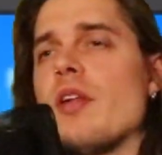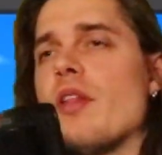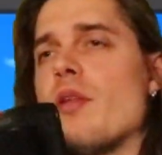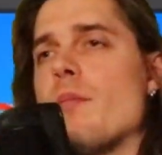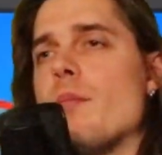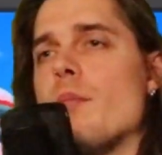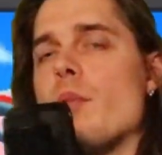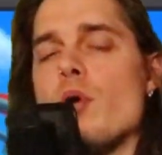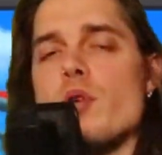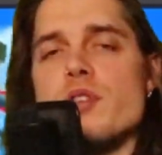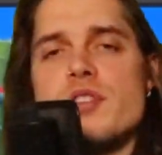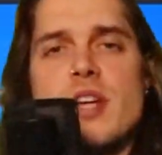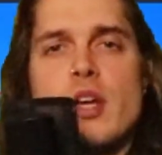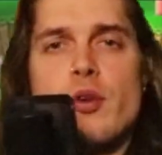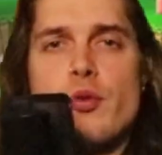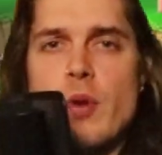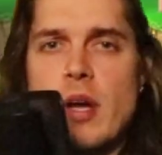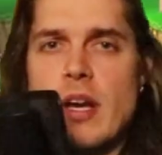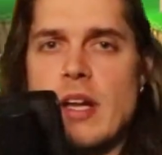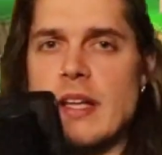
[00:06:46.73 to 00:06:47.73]
the most
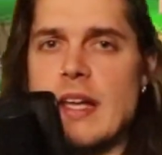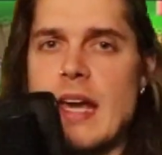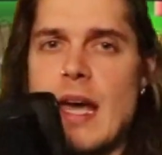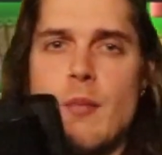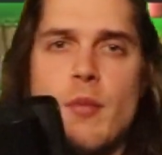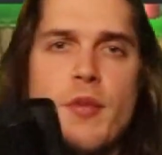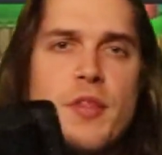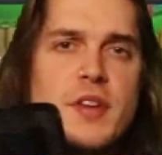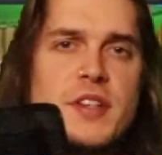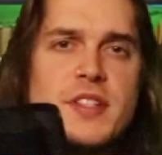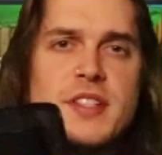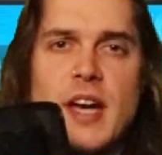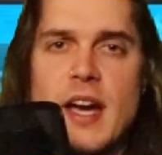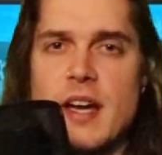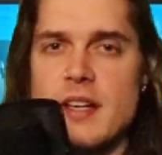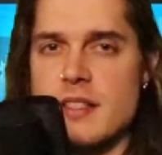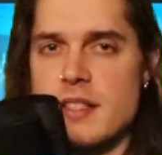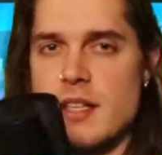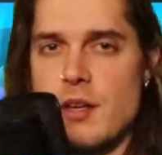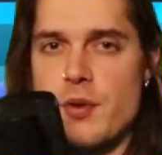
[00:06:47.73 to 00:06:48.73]
underrated game of the entire
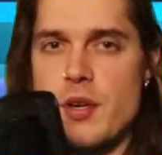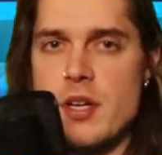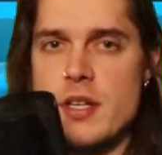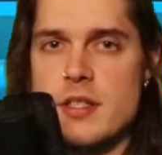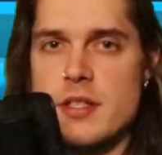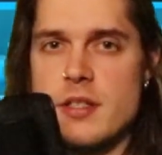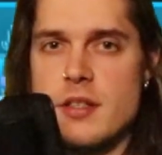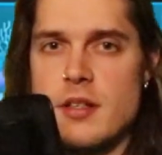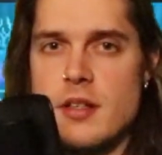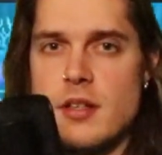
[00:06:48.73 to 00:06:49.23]
series.